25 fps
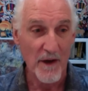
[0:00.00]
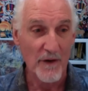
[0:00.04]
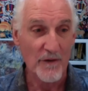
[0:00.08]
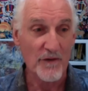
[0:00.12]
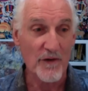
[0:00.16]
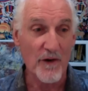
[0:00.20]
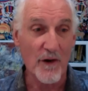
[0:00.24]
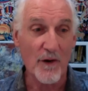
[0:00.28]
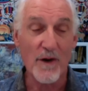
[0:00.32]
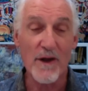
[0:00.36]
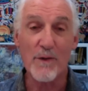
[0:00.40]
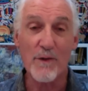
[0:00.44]

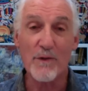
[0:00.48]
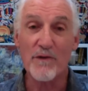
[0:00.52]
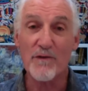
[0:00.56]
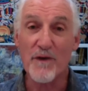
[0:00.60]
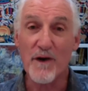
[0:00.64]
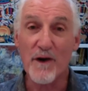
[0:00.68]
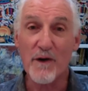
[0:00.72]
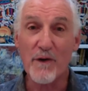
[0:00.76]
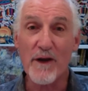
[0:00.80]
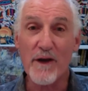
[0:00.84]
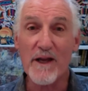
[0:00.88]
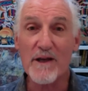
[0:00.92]
So he
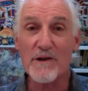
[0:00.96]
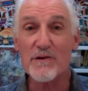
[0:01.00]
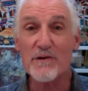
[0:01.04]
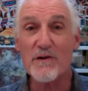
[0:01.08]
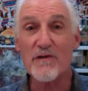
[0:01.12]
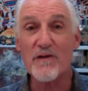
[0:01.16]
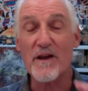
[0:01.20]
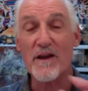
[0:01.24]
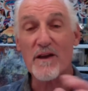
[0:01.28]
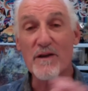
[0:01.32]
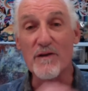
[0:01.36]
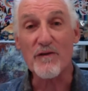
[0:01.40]
was very
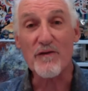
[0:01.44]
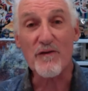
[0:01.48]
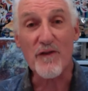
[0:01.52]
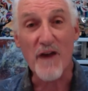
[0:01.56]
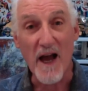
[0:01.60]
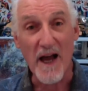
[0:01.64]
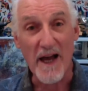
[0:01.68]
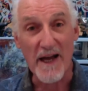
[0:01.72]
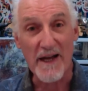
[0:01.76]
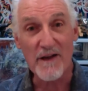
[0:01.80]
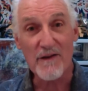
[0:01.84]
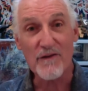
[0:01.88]
interested in
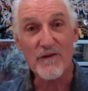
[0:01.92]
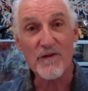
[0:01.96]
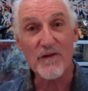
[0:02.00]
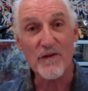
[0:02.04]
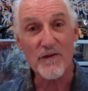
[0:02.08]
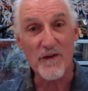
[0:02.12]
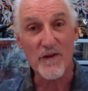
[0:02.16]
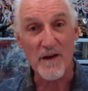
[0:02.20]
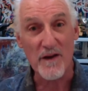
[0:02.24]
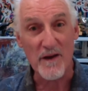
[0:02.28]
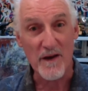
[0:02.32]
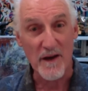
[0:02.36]
science
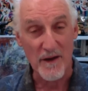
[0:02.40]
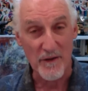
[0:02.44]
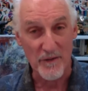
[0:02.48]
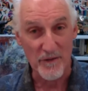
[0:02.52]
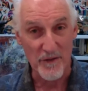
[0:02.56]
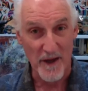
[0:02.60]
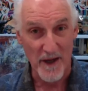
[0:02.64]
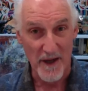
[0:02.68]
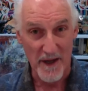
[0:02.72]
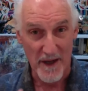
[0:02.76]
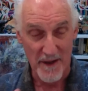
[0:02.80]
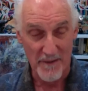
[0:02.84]
as
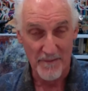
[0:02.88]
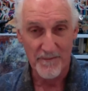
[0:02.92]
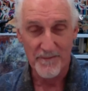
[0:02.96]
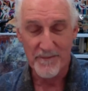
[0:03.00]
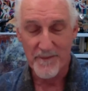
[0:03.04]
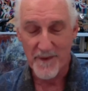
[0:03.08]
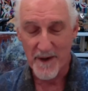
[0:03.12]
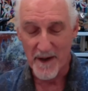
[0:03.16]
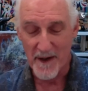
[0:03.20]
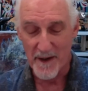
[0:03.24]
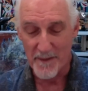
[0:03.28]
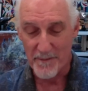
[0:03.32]
a